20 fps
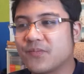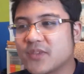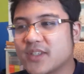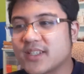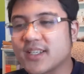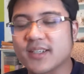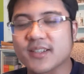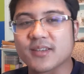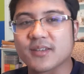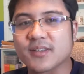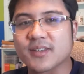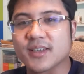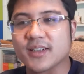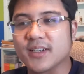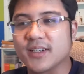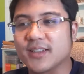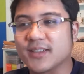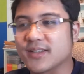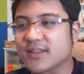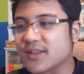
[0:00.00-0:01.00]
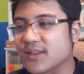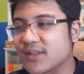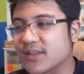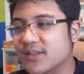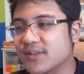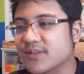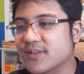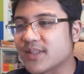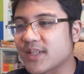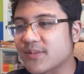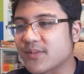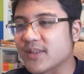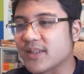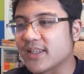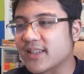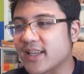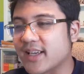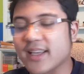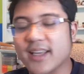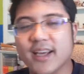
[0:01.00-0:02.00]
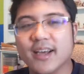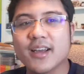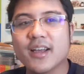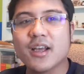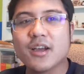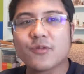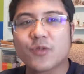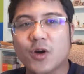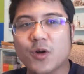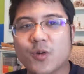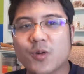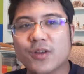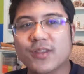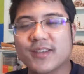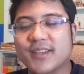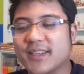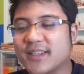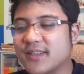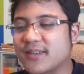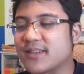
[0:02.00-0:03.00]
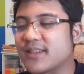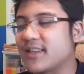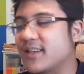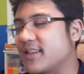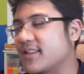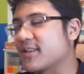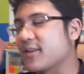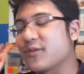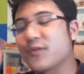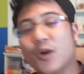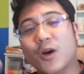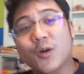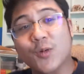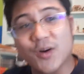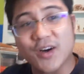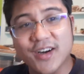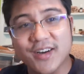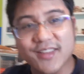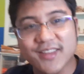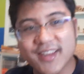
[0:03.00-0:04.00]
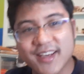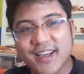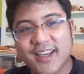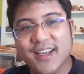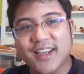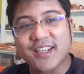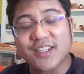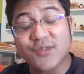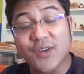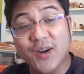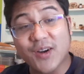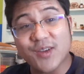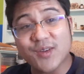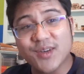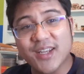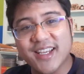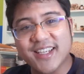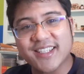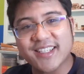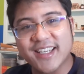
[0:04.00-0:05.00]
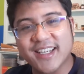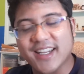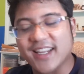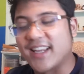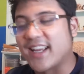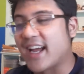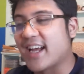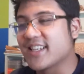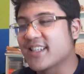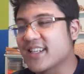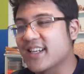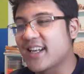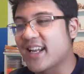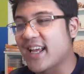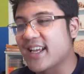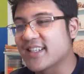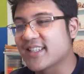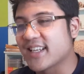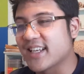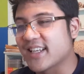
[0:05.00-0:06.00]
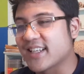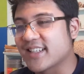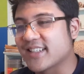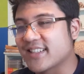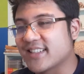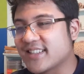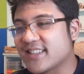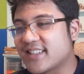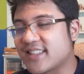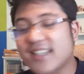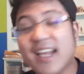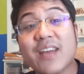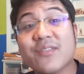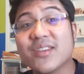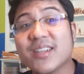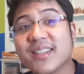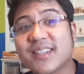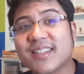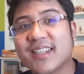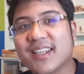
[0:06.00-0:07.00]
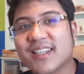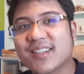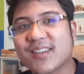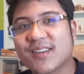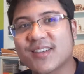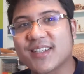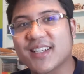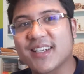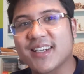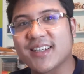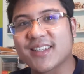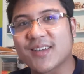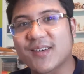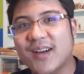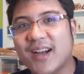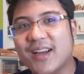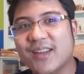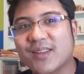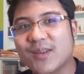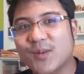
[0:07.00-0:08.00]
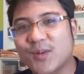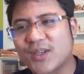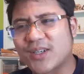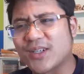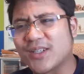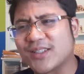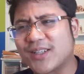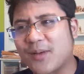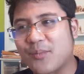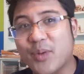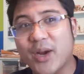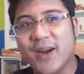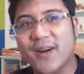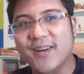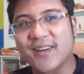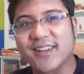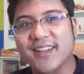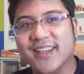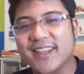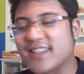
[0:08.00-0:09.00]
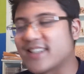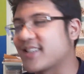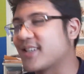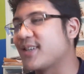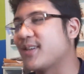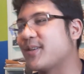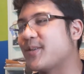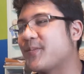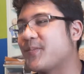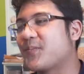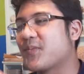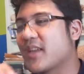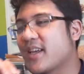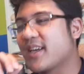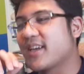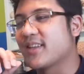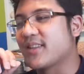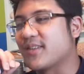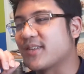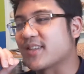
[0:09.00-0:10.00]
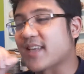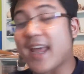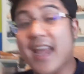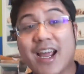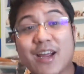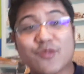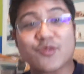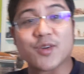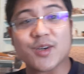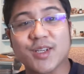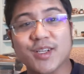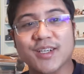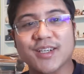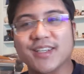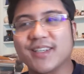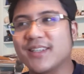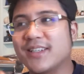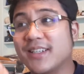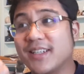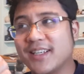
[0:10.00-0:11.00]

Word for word: sister cities or something like that. Yeah, Fort Worth sister cities. So Fort Worth is a very unique city, as in it has like seven sister cities around the world, apparently. So there's Africa,